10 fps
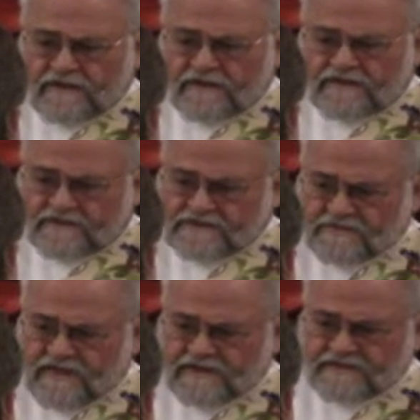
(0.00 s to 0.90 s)
There was a
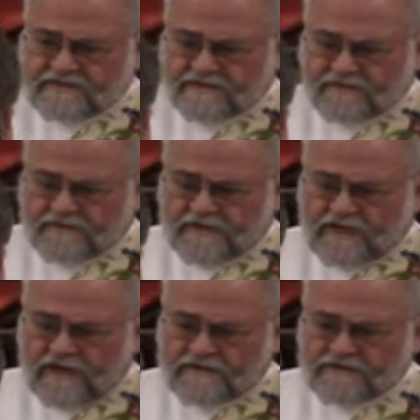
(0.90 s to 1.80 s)
man sent from
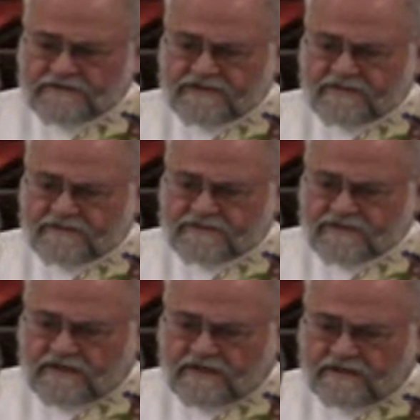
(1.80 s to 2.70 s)
God whose name was
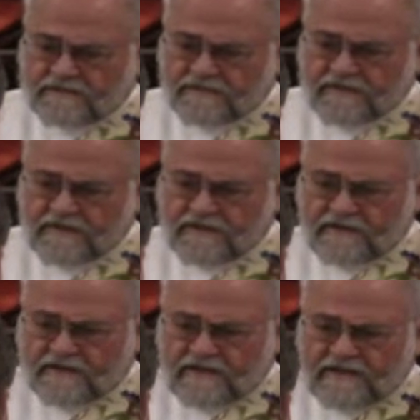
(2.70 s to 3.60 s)
John.
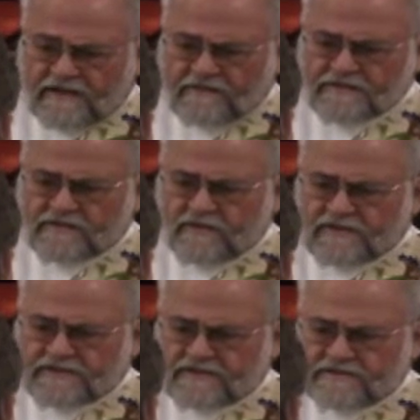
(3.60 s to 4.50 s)
He came as a
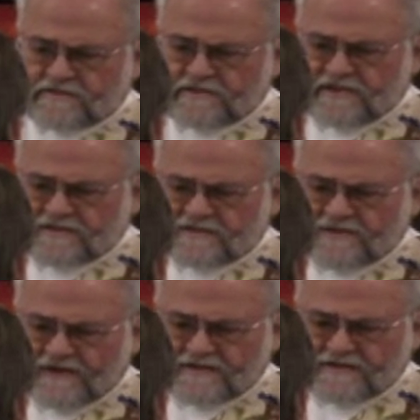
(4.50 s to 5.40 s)
witness to
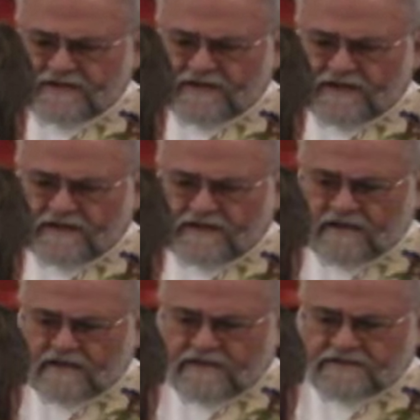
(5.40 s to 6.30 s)
testify to the light,
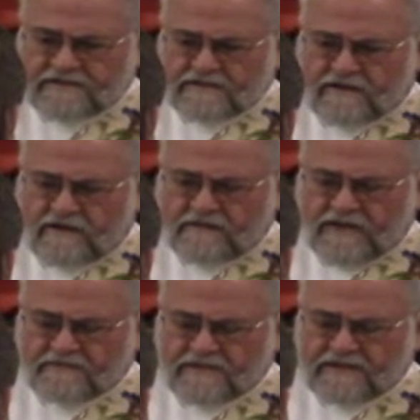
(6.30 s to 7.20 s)
so that all
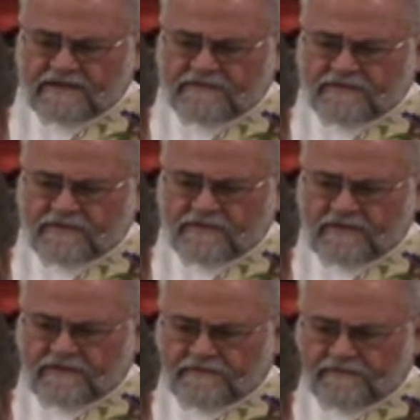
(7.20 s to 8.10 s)
might believe through
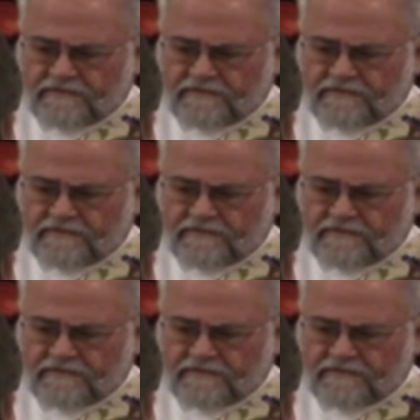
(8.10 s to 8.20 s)
him.